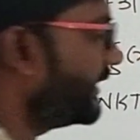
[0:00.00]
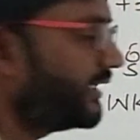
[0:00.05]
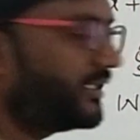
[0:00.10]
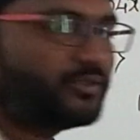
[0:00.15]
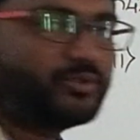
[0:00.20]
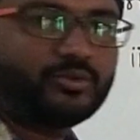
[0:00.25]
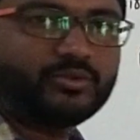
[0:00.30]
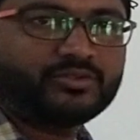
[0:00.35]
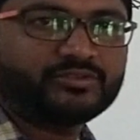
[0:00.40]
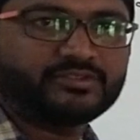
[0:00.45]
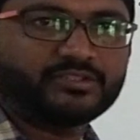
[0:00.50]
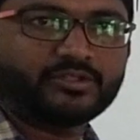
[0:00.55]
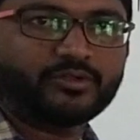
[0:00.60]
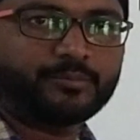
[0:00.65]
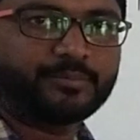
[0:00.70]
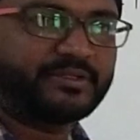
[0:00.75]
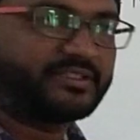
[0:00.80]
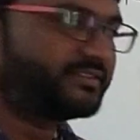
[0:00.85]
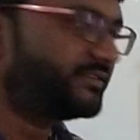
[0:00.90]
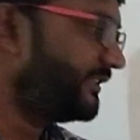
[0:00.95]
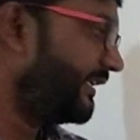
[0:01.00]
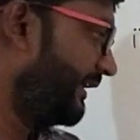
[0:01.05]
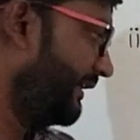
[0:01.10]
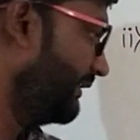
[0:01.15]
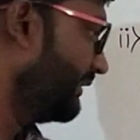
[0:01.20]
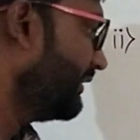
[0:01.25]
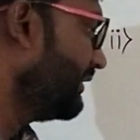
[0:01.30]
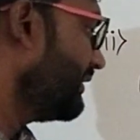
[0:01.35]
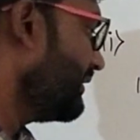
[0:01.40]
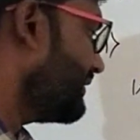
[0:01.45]
or equal to 0 plus
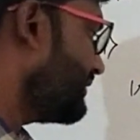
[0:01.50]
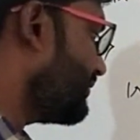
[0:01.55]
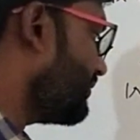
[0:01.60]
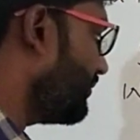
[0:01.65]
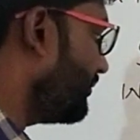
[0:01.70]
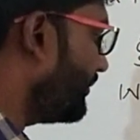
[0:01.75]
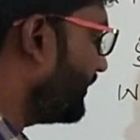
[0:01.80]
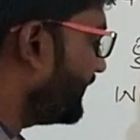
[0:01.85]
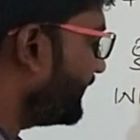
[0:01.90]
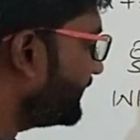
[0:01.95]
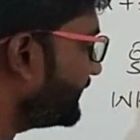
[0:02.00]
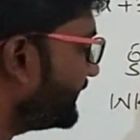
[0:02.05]
3. So what is